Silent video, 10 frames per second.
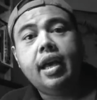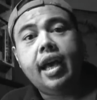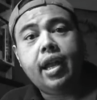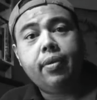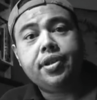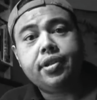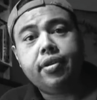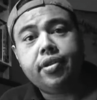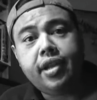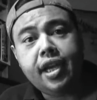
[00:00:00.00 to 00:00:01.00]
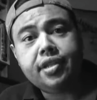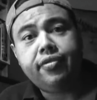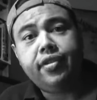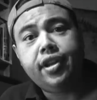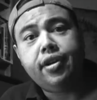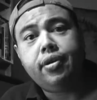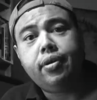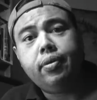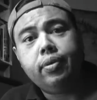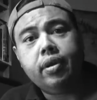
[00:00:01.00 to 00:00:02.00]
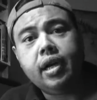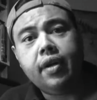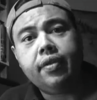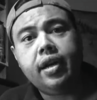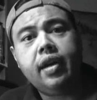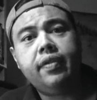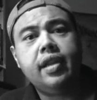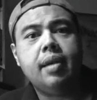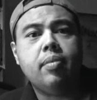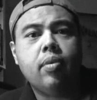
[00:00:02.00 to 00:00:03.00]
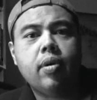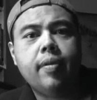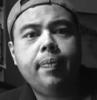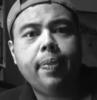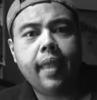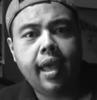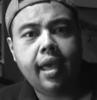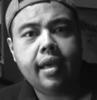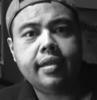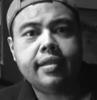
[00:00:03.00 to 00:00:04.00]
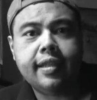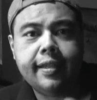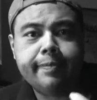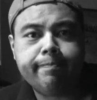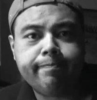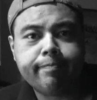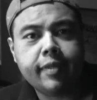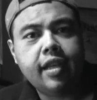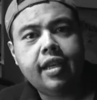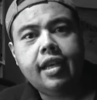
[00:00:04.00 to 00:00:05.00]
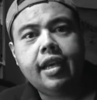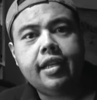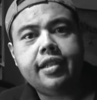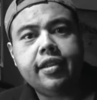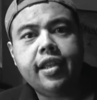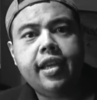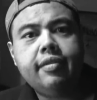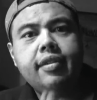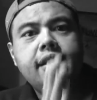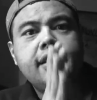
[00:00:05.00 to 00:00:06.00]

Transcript: anyways, though, the next video will cover a hell of a lot more. And until then,